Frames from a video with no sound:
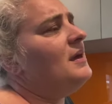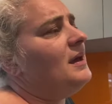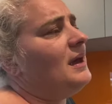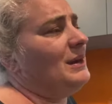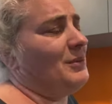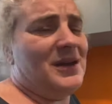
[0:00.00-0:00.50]

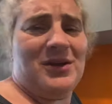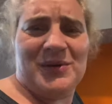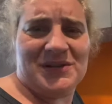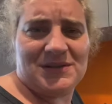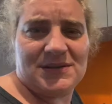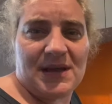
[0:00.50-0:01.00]
Am I going
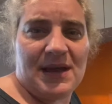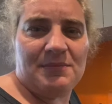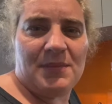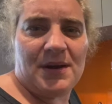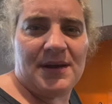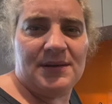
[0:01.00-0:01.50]
to start
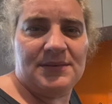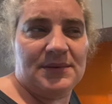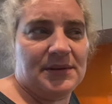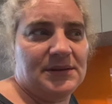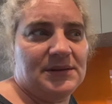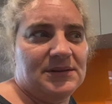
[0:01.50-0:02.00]
my
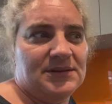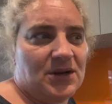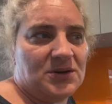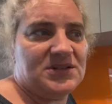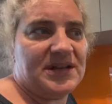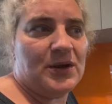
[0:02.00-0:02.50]

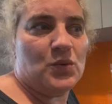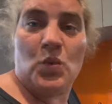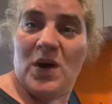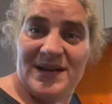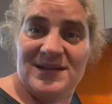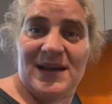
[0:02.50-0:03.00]
lockdown
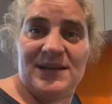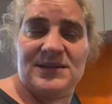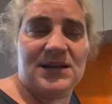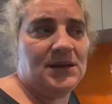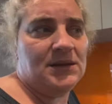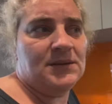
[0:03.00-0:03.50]
wine
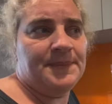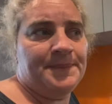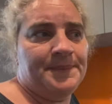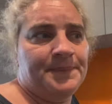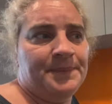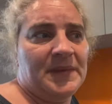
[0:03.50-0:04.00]
tasting?
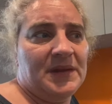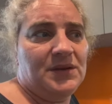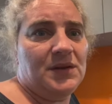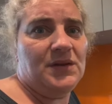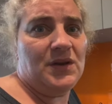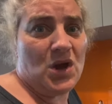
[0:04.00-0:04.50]

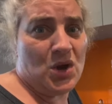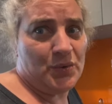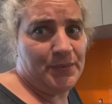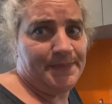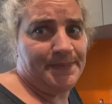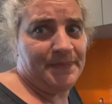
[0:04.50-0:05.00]
No,
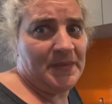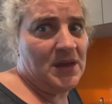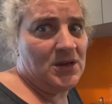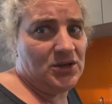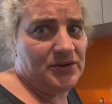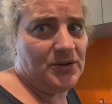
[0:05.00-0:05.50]

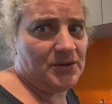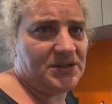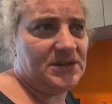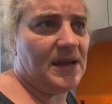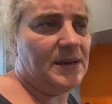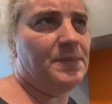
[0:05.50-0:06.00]
not
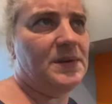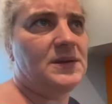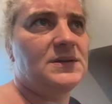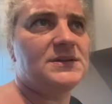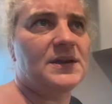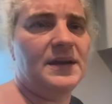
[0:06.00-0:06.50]
today,
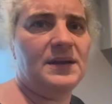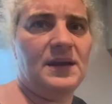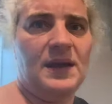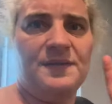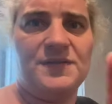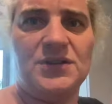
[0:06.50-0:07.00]
because I
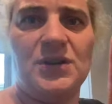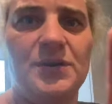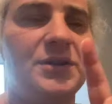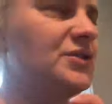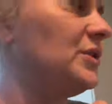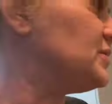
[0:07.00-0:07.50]
have to go to the
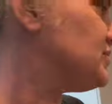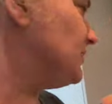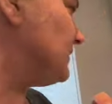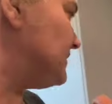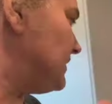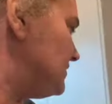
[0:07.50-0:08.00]

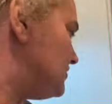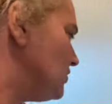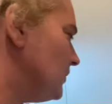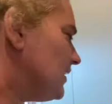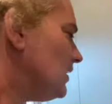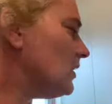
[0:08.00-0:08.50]
doctor at 2
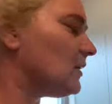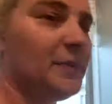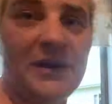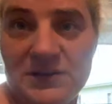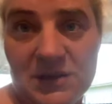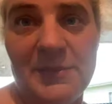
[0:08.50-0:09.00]
o'clock
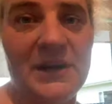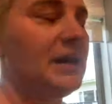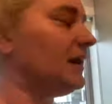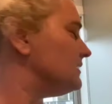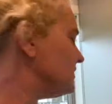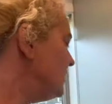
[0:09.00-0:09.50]
because I'm an
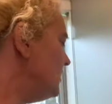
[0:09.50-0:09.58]
idiot.